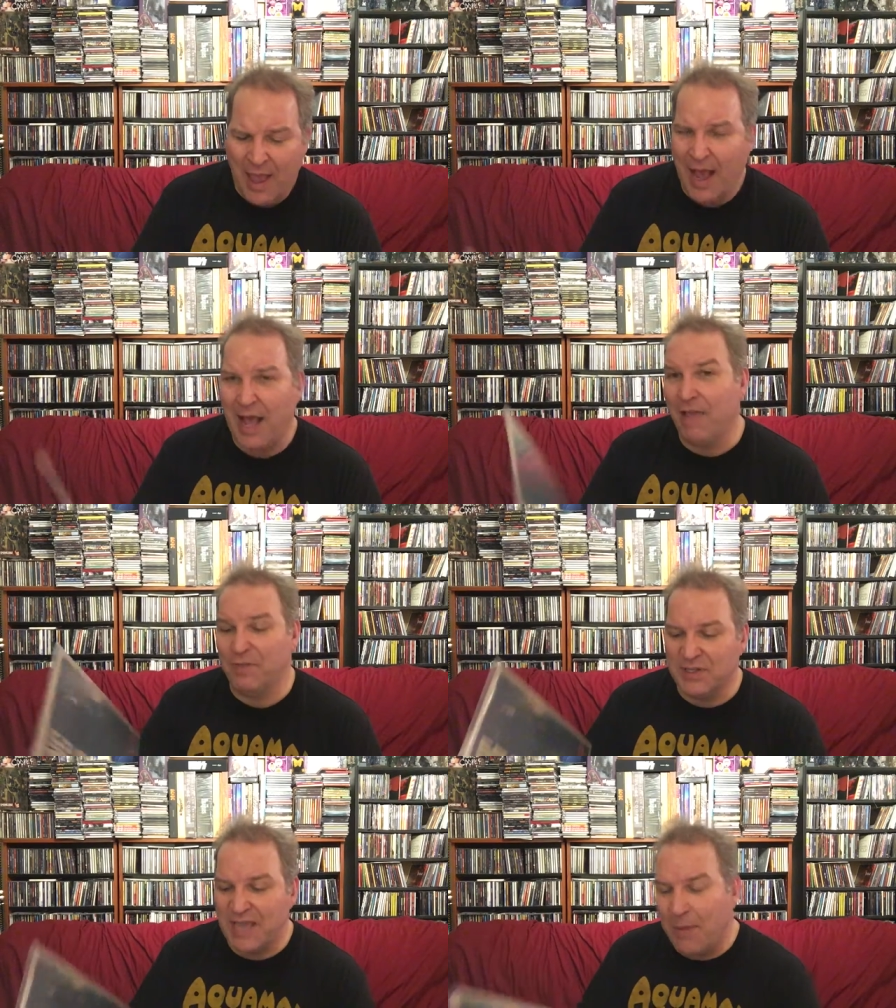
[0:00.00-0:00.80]
Uh, if
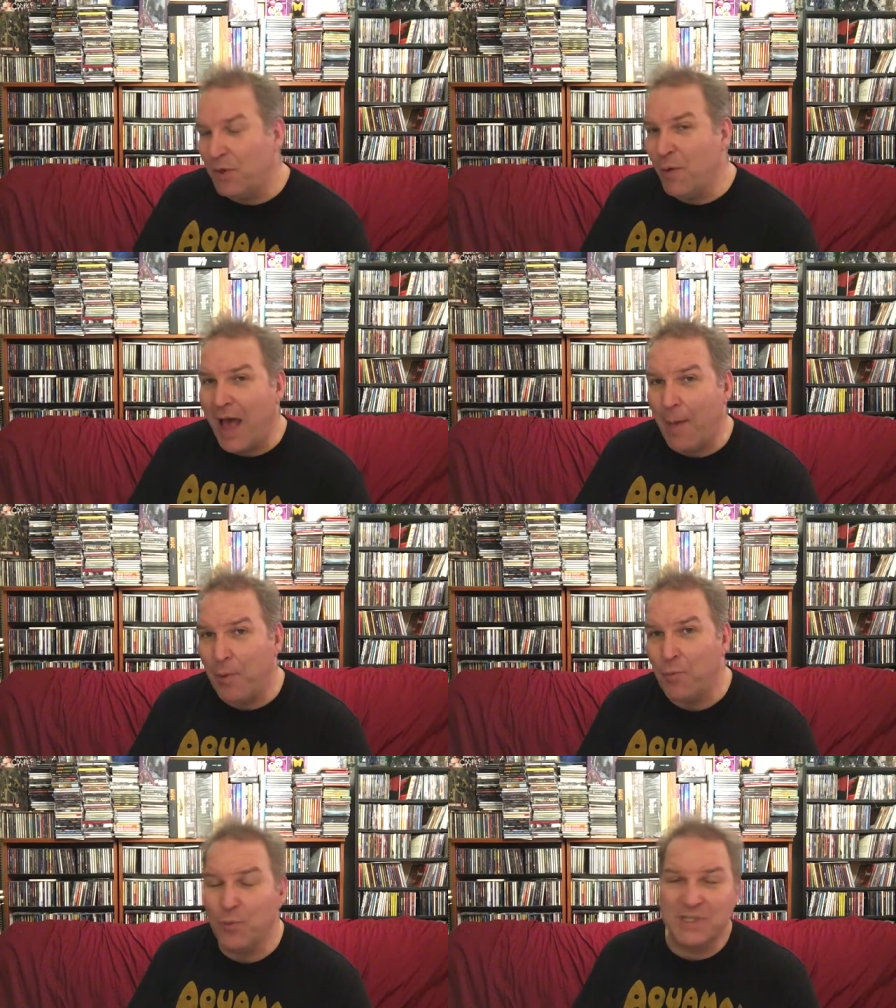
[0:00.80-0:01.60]
the debut
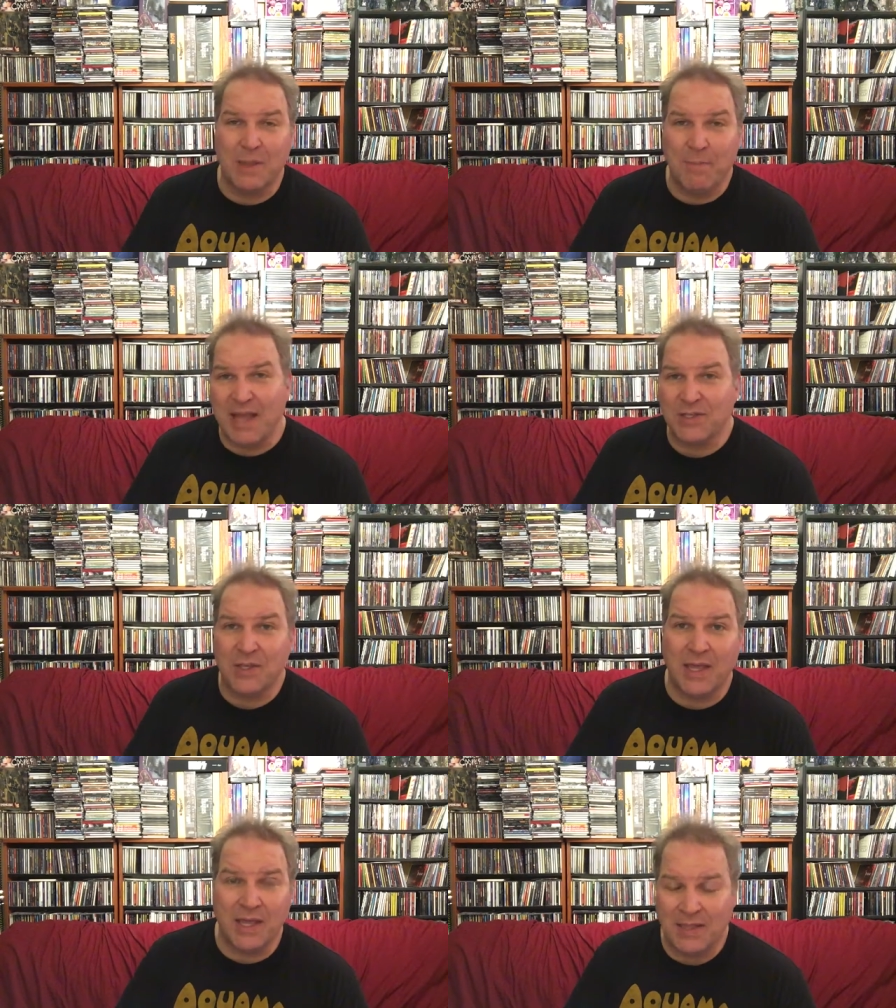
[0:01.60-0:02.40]
album was the best
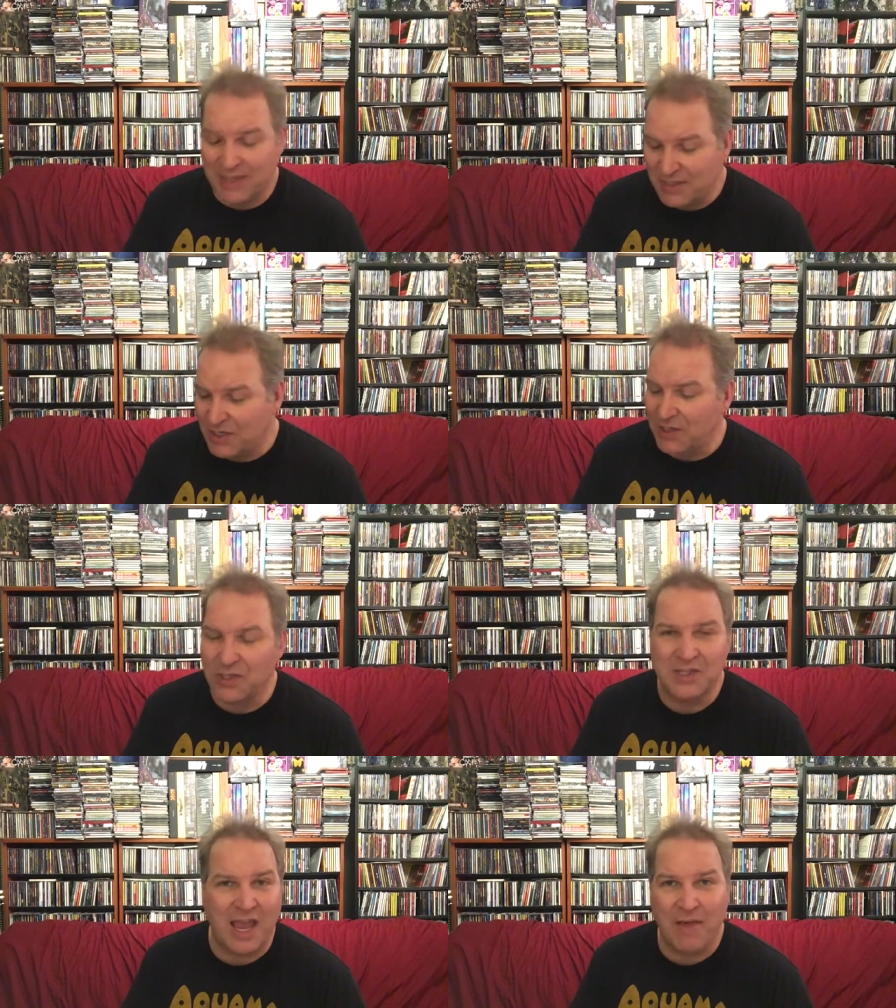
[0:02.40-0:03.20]
thing that
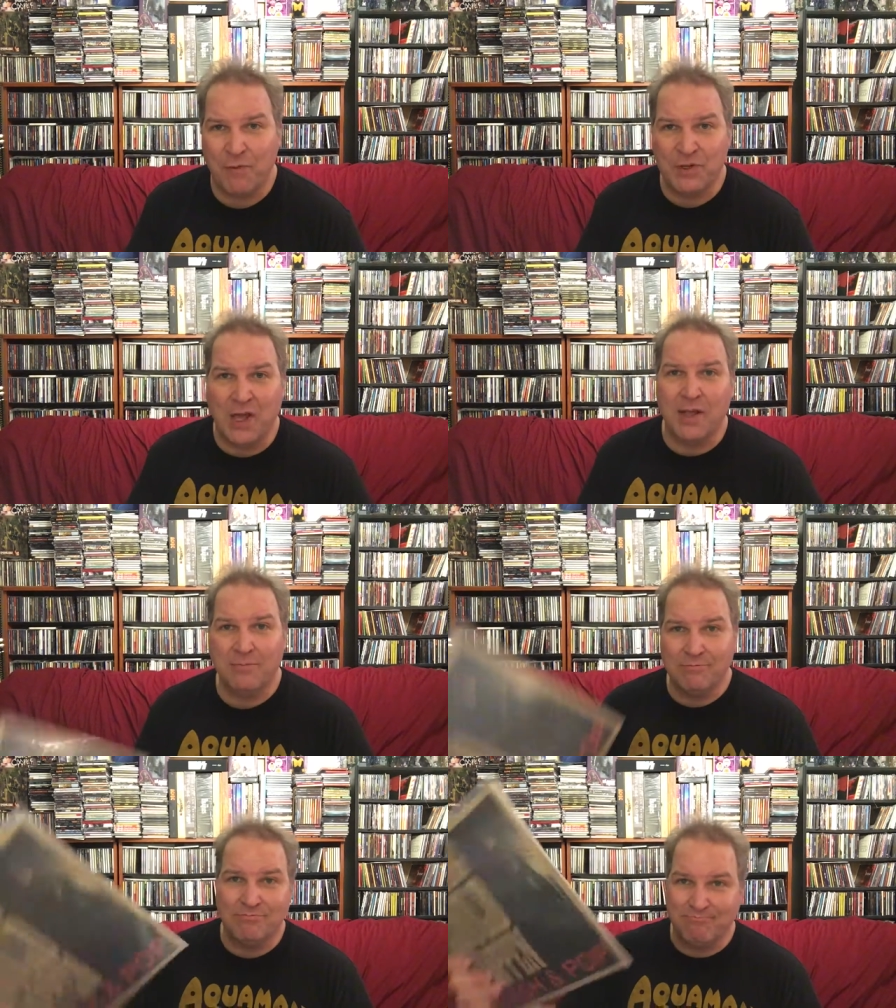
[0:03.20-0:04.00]
Stinson's ever done,
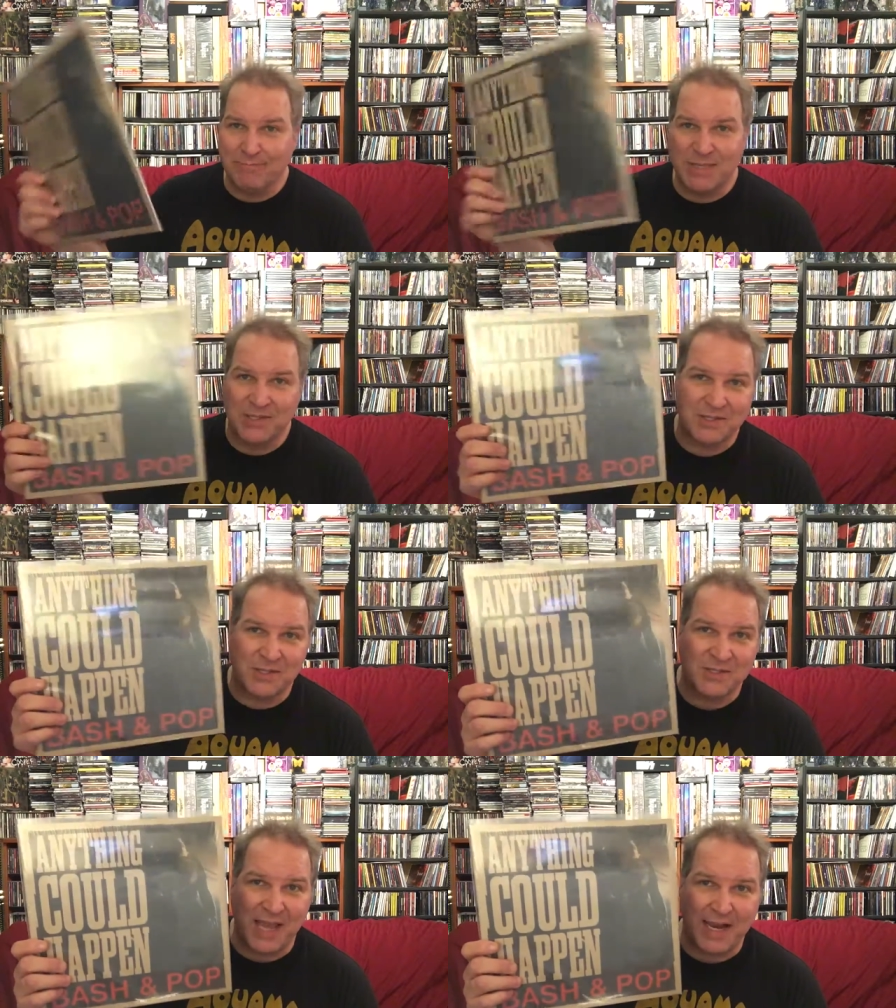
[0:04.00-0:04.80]
this is the
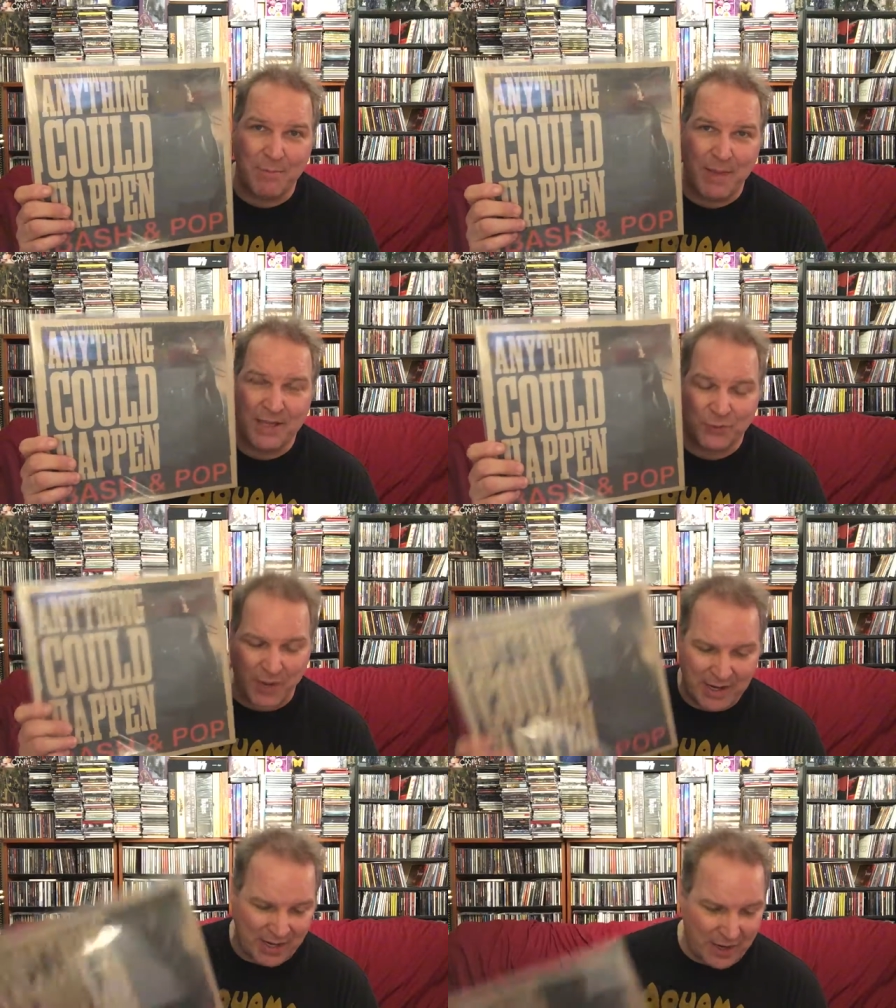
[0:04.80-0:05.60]
second best
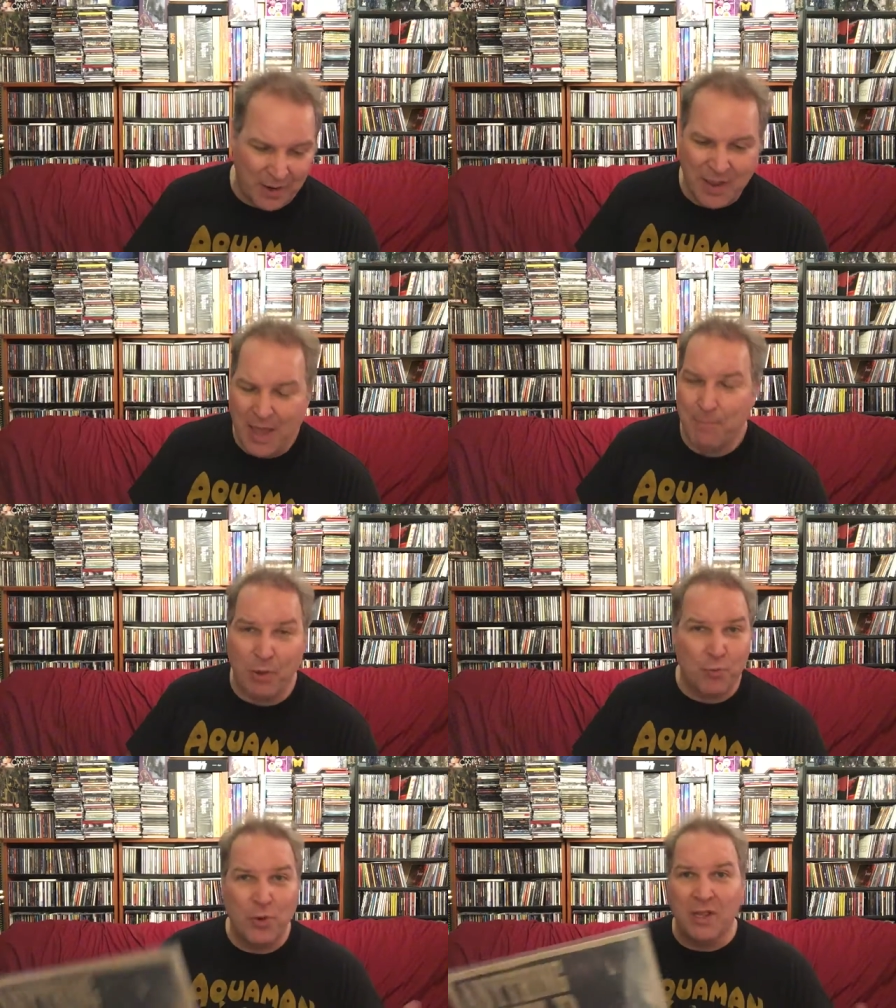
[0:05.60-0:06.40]
right here,
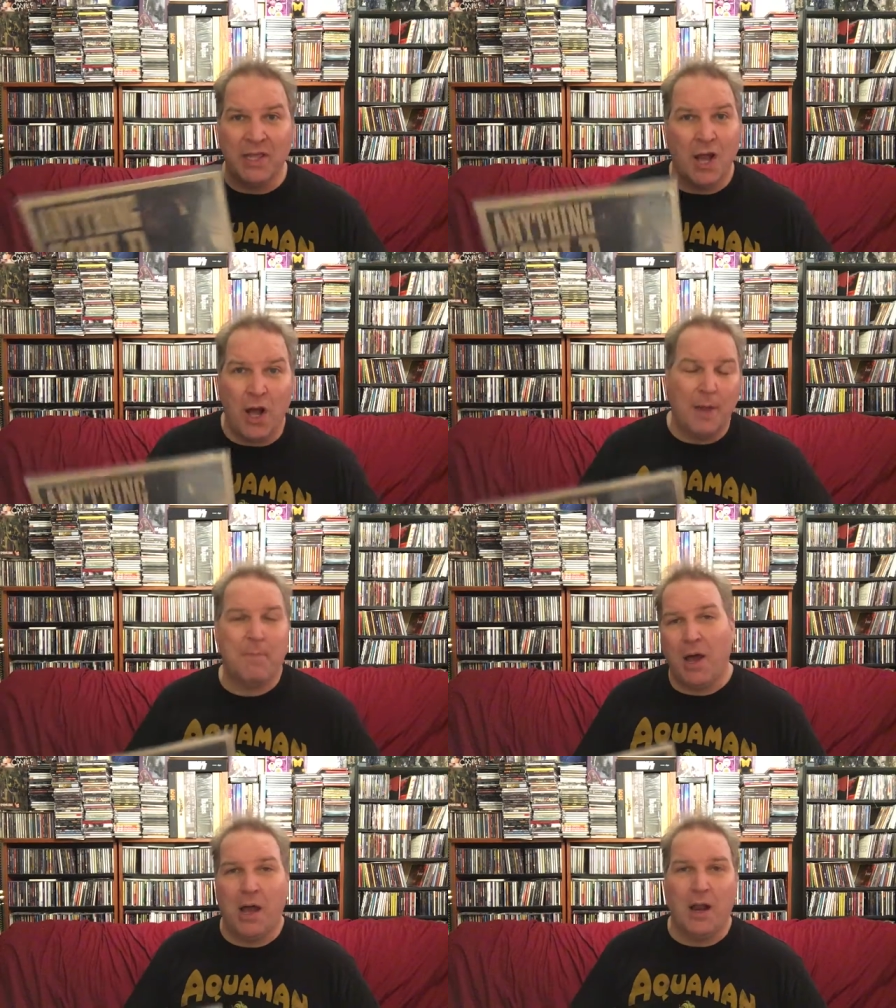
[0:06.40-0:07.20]
but really on
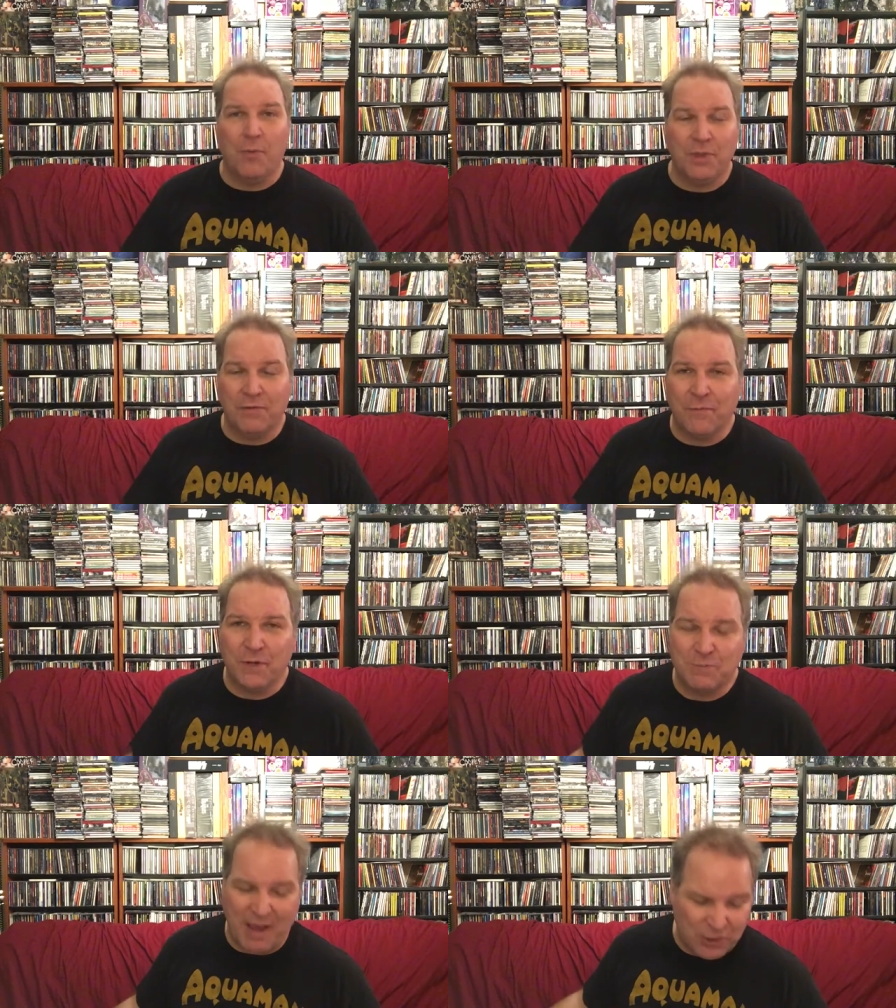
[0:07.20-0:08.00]
par with the
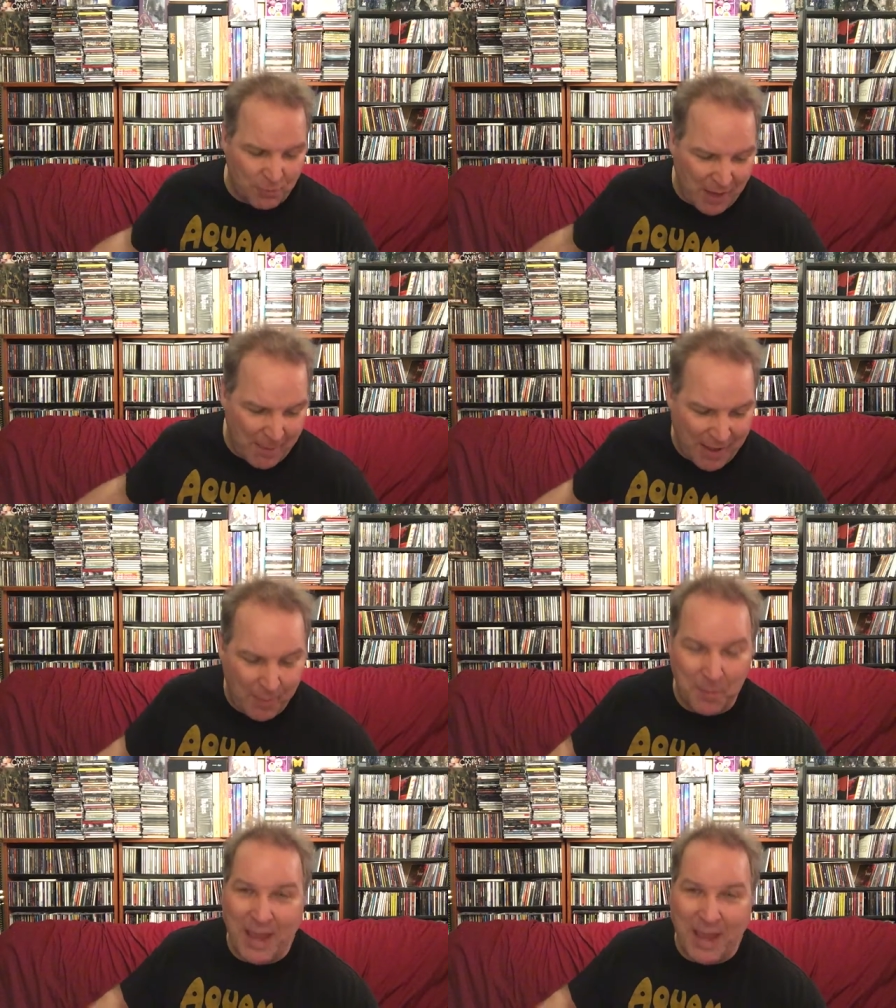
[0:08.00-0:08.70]
first Bash and Pop album.